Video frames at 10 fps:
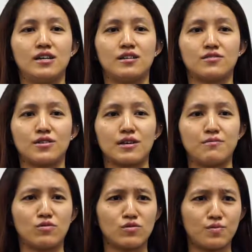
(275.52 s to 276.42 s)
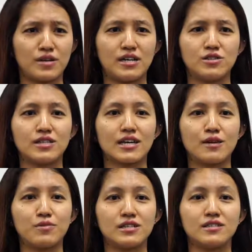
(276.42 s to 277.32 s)
So it can also be a unique
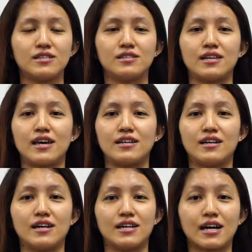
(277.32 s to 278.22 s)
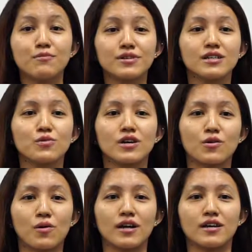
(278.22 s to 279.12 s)
ability that a company will
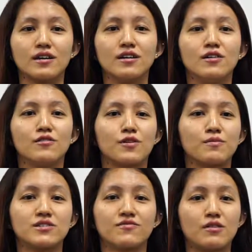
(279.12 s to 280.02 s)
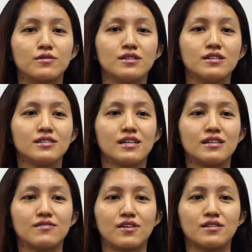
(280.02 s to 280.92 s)
acquire from its founders
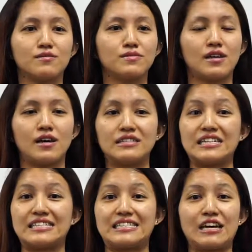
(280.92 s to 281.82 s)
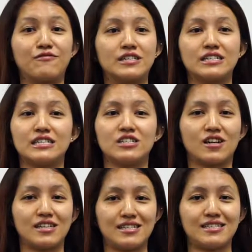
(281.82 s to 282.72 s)
and develops, and it's definitely
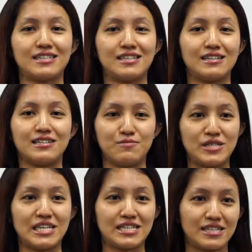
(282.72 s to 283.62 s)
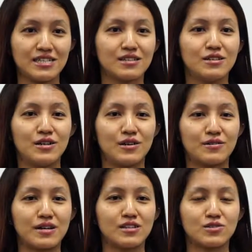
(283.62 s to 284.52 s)
not easily imitated, all
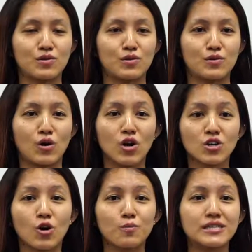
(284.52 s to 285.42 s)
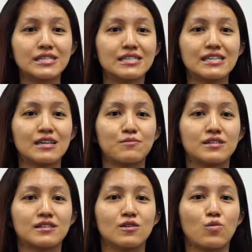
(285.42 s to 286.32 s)
right? So core competencies are
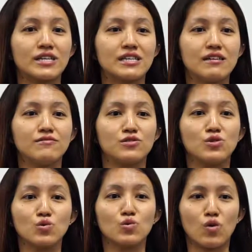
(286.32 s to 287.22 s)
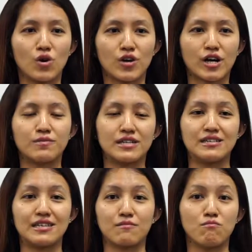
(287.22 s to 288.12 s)
basically what gives you or your company
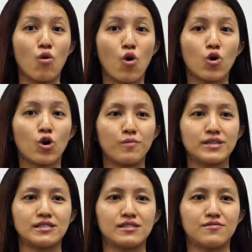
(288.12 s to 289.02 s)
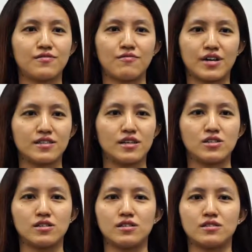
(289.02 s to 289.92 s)
like more competitive
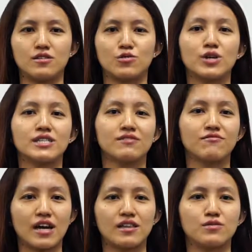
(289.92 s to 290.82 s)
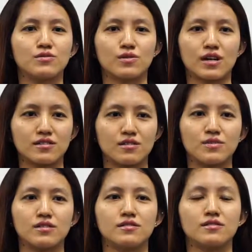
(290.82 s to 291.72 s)
advantages in creating value to
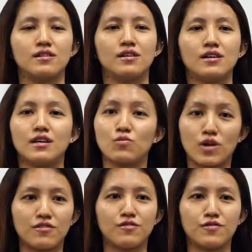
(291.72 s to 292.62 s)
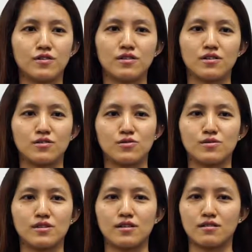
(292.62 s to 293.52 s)
customers in whatever field that you're
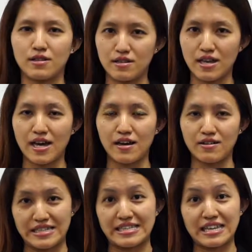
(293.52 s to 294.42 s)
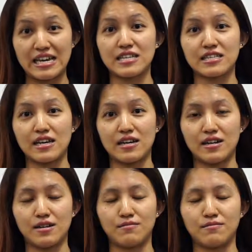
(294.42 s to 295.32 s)
choosing. In this case,
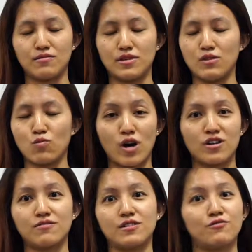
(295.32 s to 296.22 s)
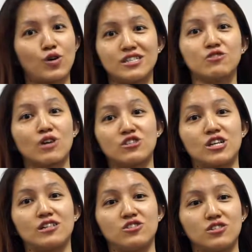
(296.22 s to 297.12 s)
in one of the 14 grand
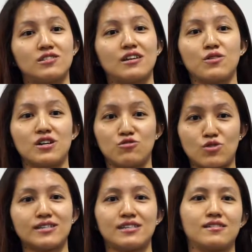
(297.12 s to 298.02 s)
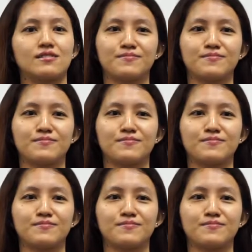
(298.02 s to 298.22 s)
challenges that you're addressing.